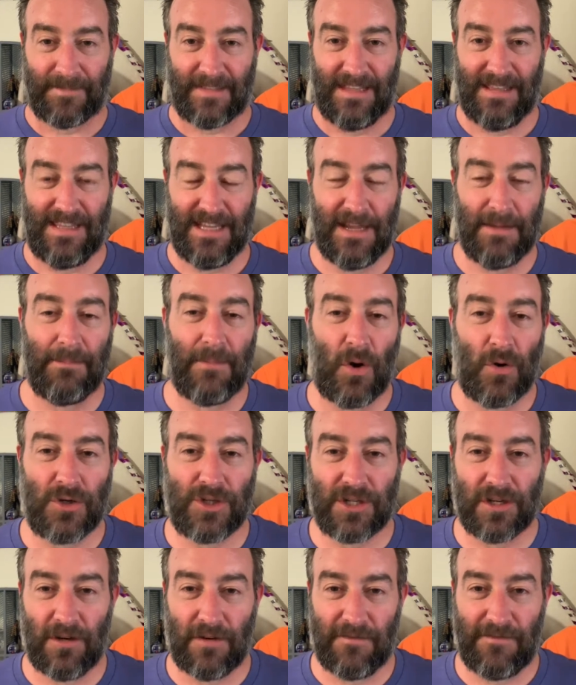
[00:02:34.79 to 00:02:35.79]
the
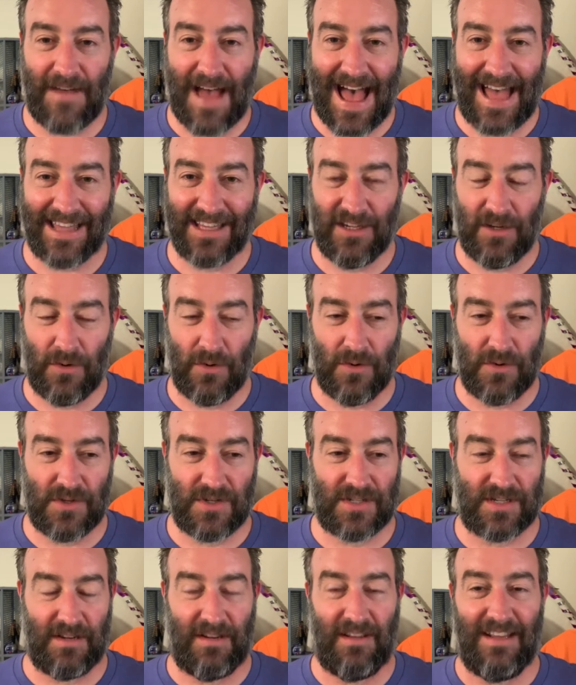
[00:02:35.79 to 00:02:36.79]
emotional
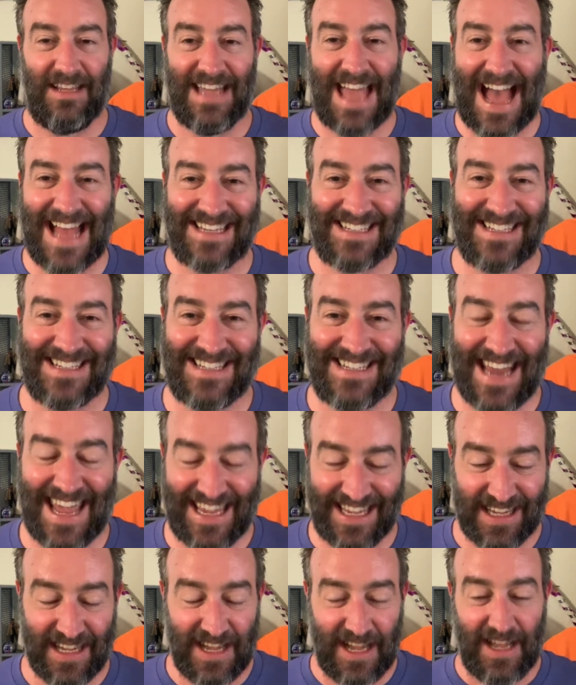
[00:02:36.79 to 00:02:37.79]
values at
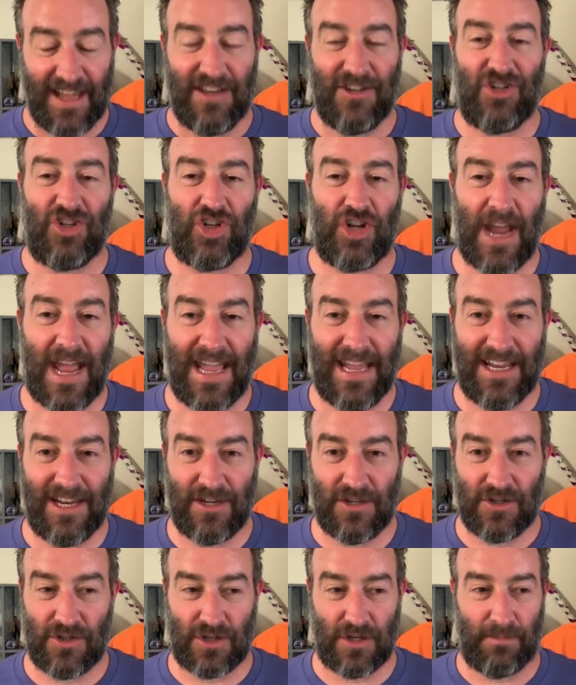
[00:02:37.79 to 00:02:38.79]
stake
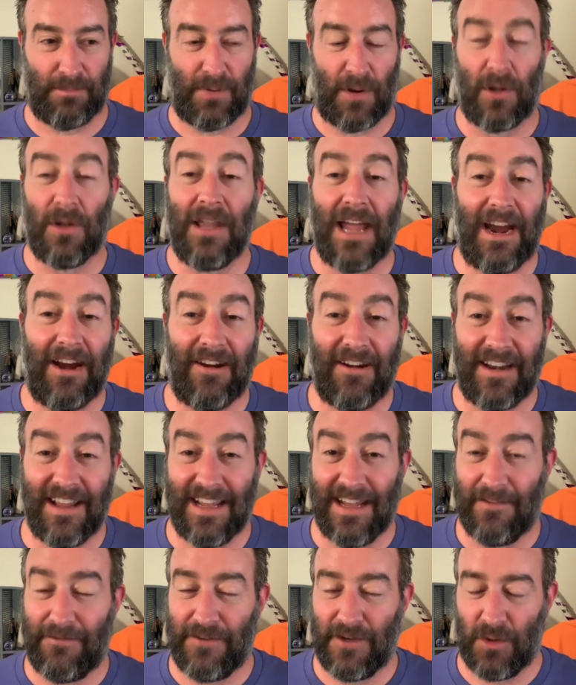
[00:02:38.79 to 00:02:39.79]
change
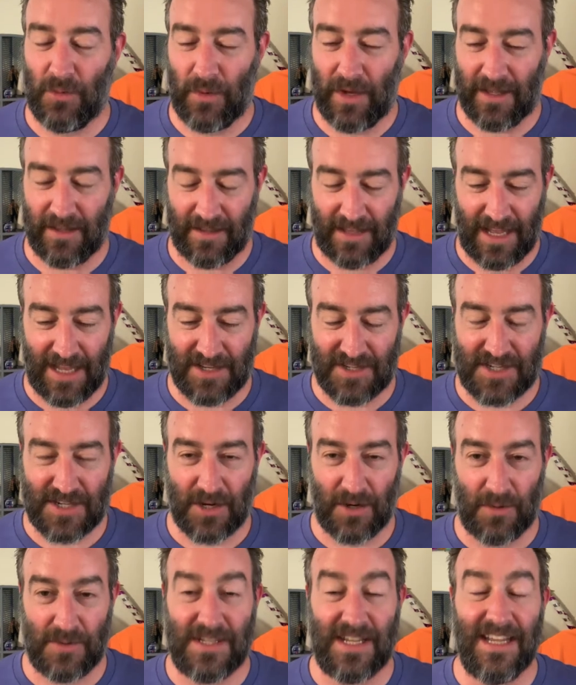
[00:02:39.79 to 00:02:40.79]
polarity, if you will. And
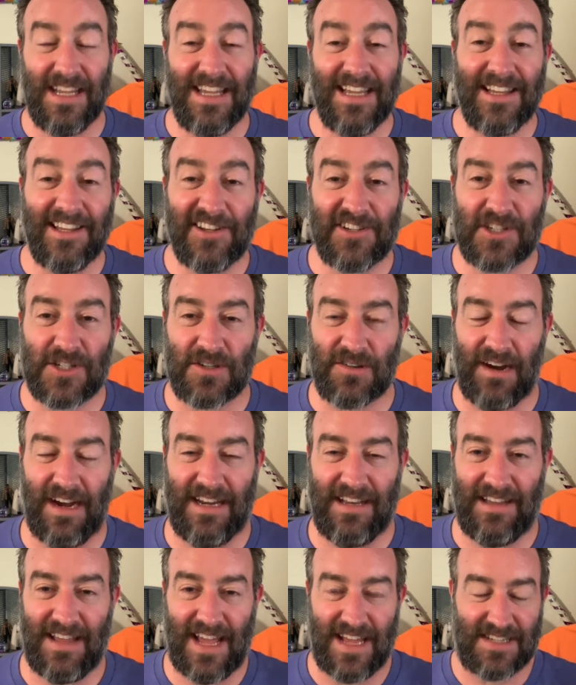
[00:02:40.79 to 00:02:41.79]
so to
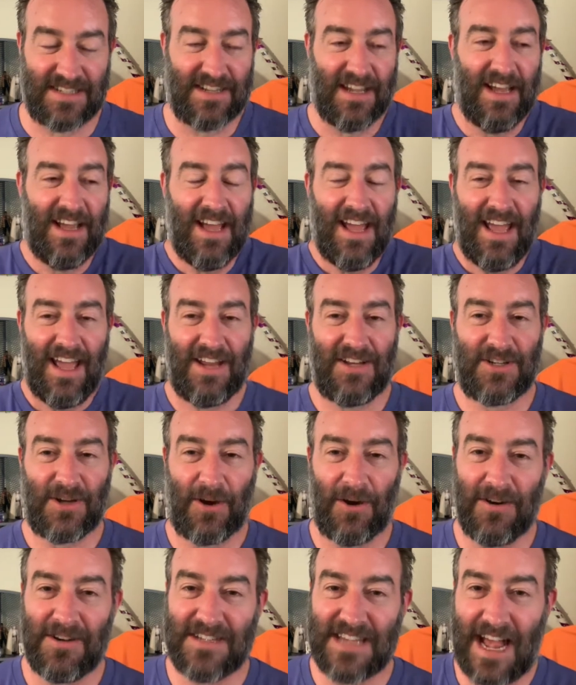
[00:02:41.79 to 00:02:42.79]
illustrate this, it
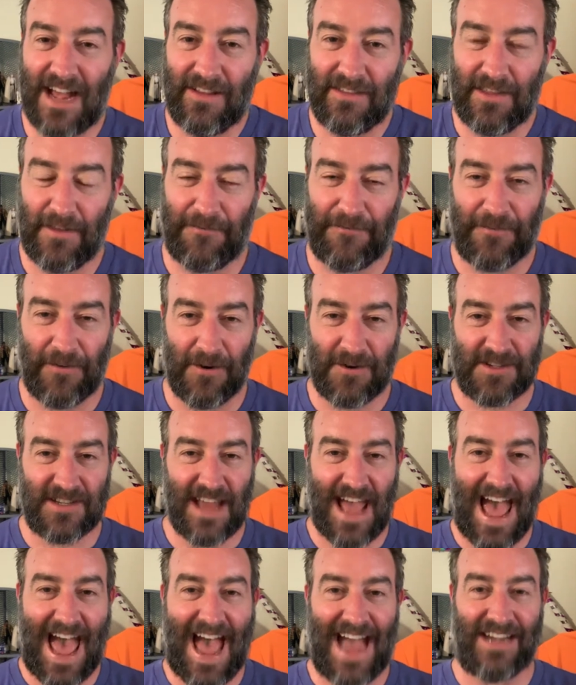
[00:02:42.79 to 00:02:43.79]
turns out the first
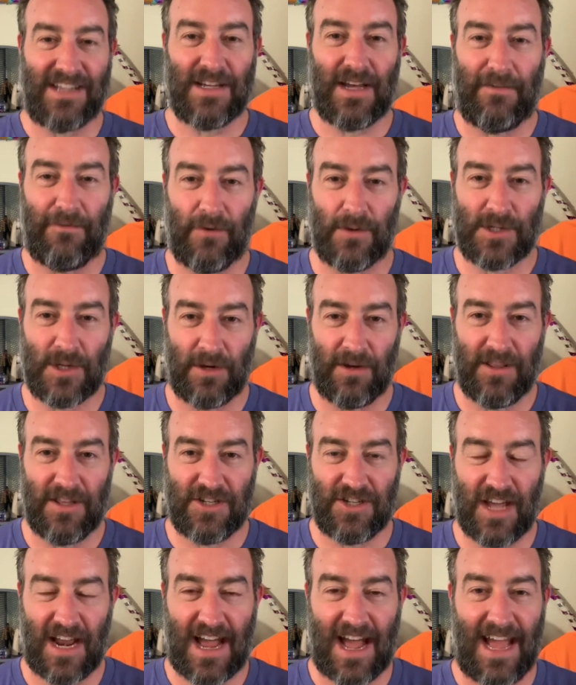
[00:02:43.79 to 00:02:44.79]
act of Return of the
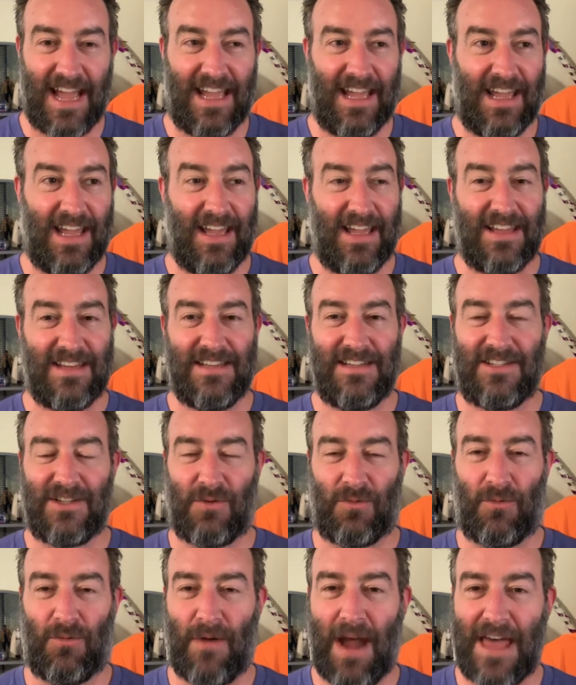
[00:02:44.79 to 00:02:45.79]
Jedi is
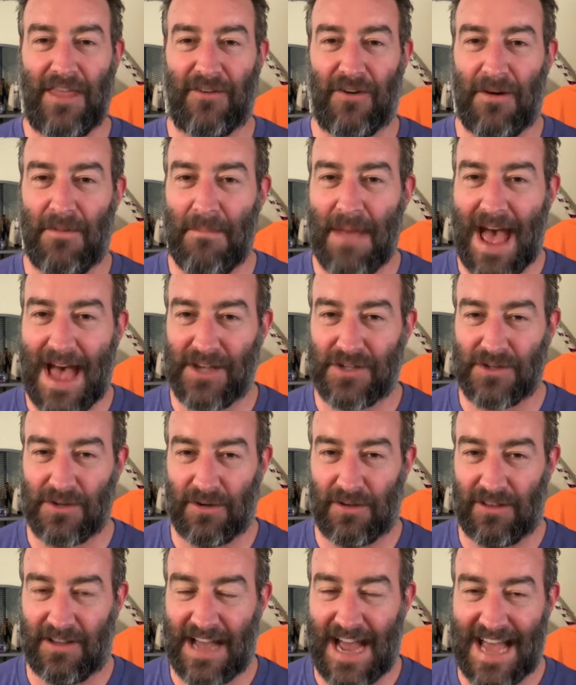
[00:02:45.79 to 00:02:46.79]
rather a
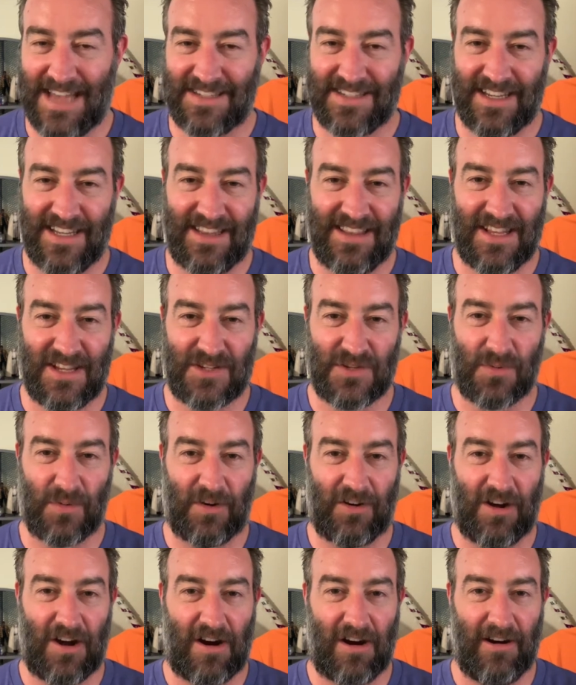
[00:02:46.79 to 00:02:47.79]
masterclass in this
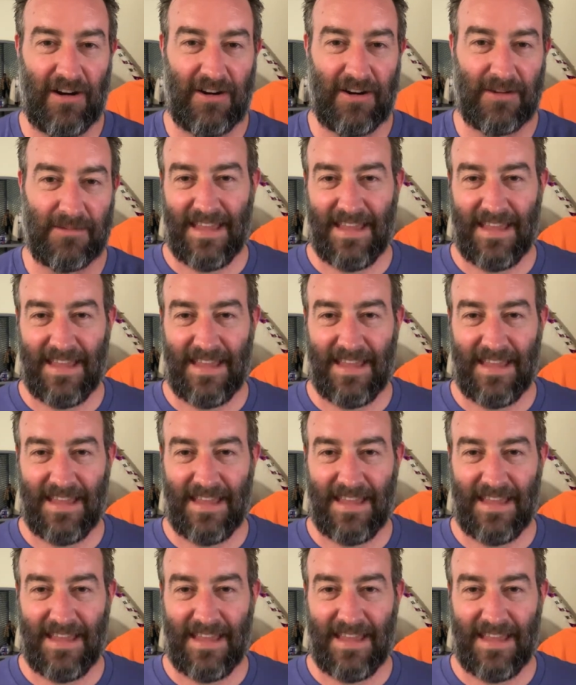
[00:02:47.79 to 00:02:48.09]
regard.